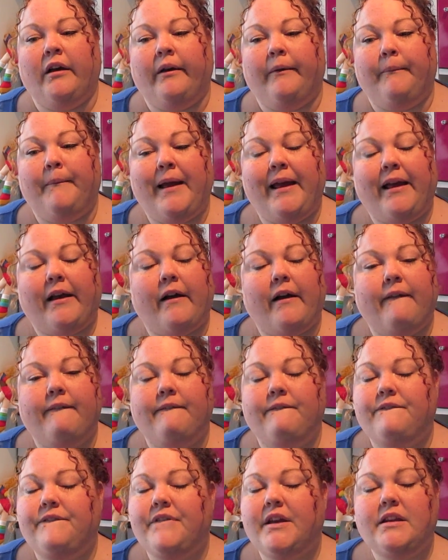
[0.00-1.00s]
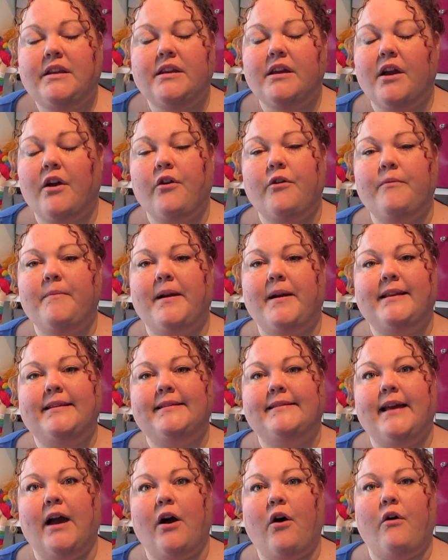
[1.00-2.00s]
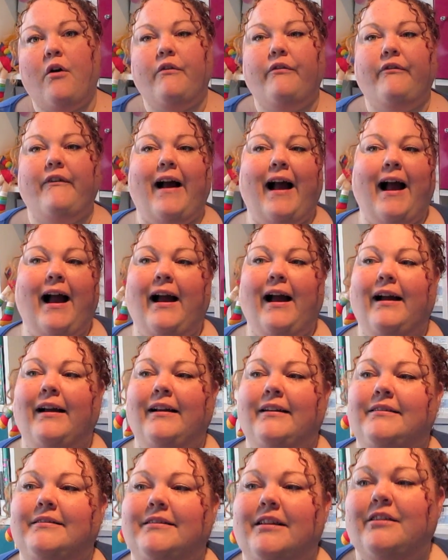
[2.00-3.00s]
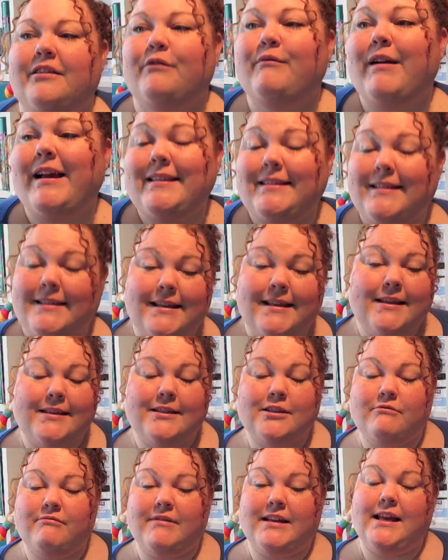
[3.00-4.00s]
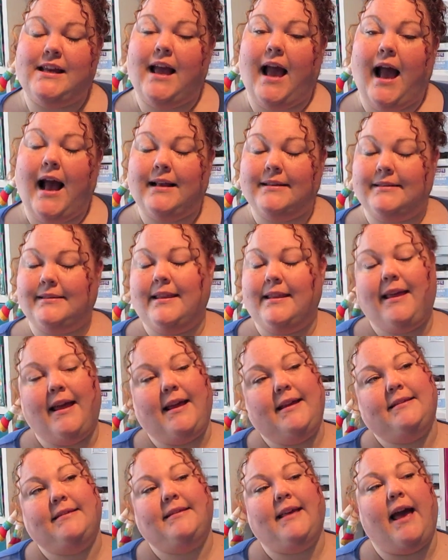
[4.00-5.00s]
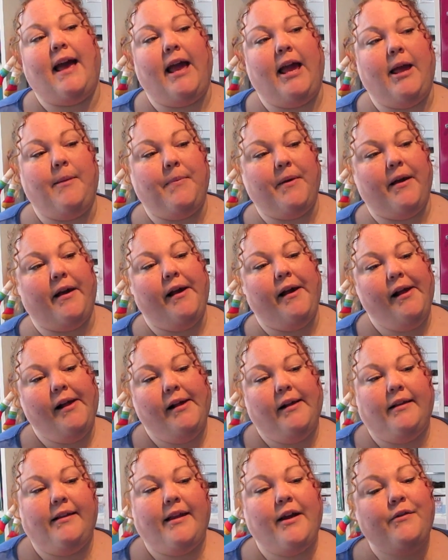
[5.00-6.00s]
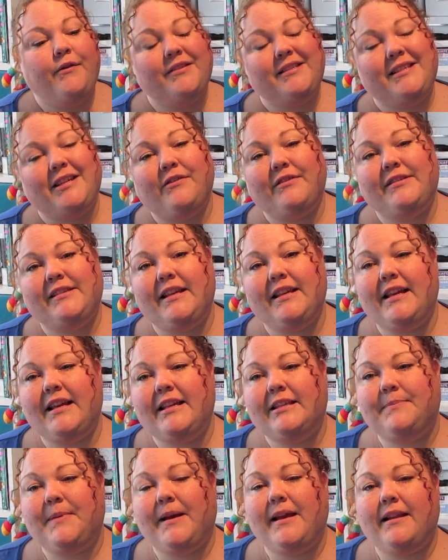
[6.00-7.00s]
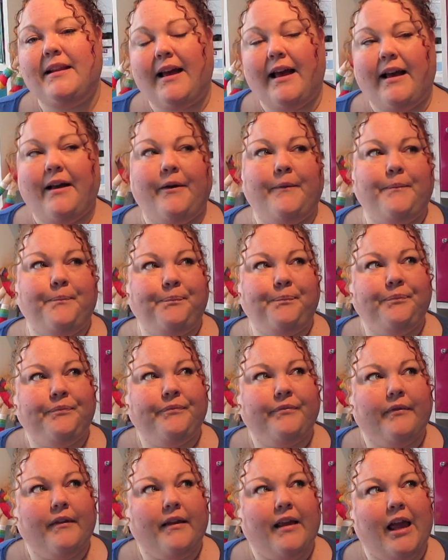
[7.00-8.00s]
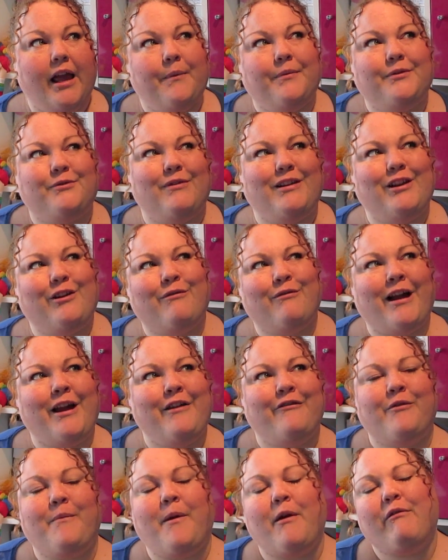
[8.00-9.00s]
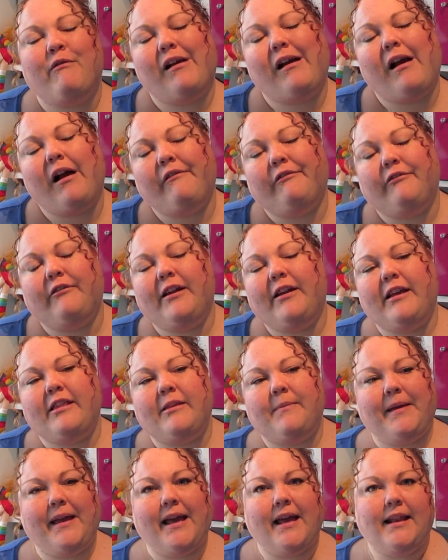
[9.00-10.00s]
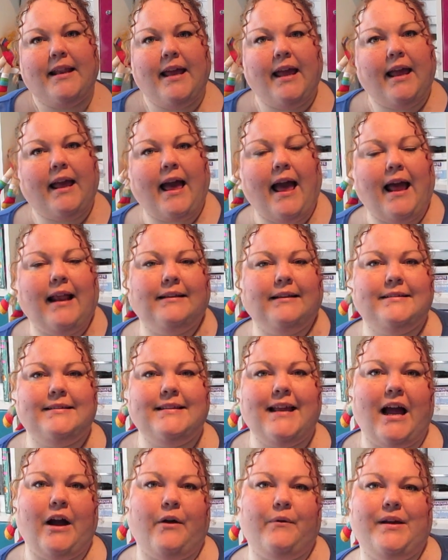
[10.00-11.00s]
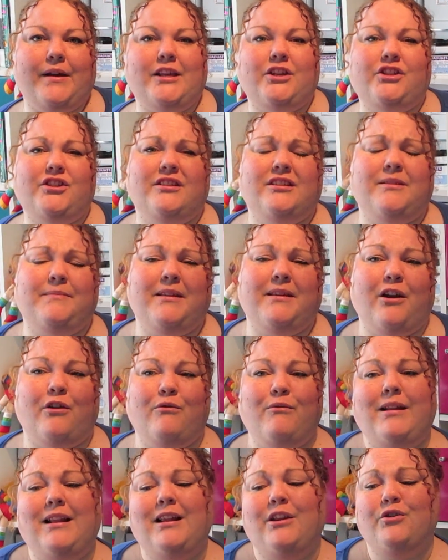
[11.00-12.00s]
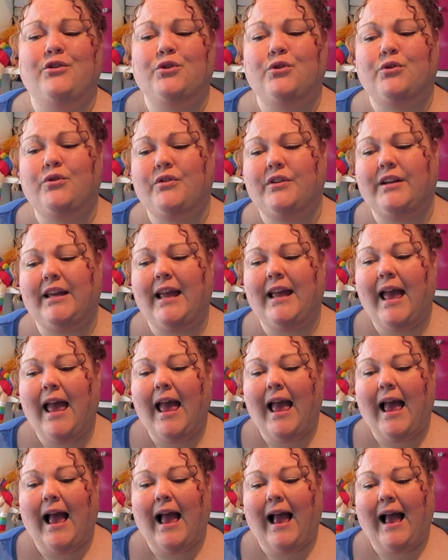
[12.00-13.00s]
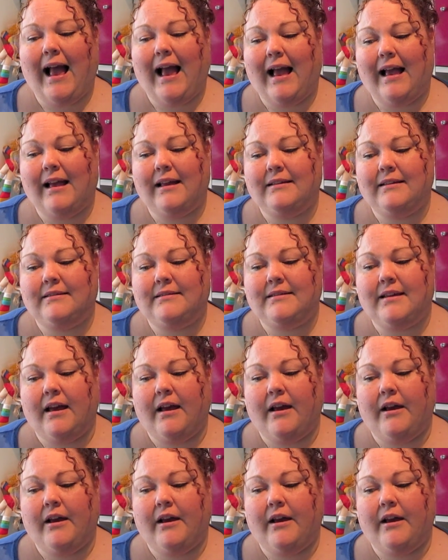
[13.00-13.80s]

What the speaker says: make a video myself, and the rest is history, as they say. But no, seriously, it's been it was really great for my recovery at the beginning, and now it's just something I really enjoy, and